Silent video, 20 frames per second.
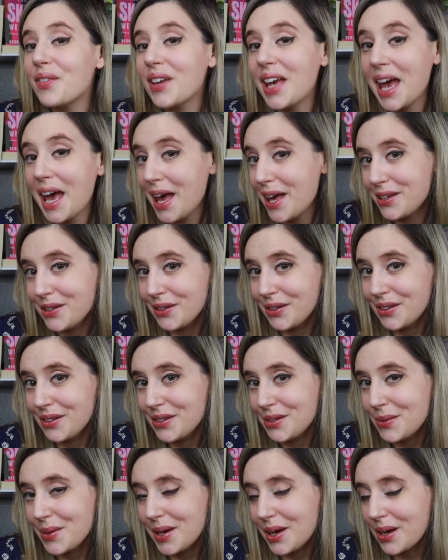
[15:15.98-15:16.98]
candles,
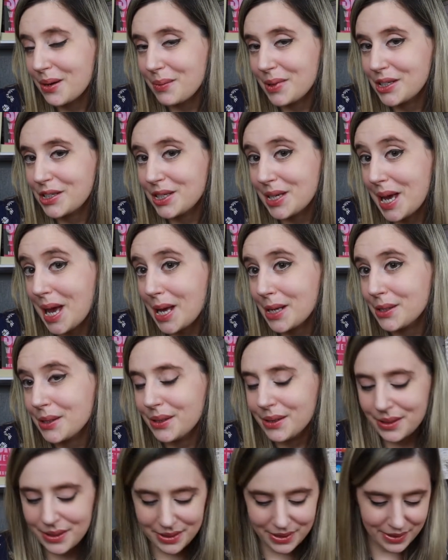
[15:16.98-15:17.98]
so I got a bunch of
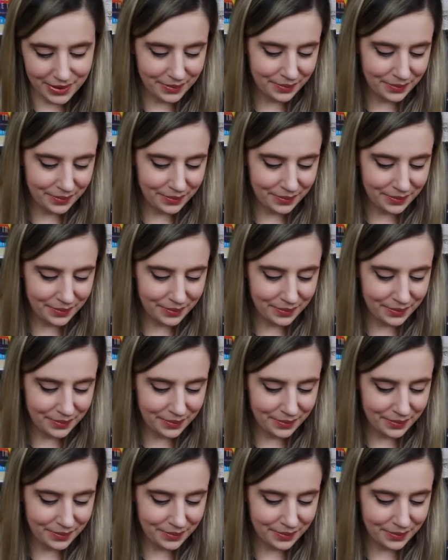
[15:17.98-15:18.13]
candles.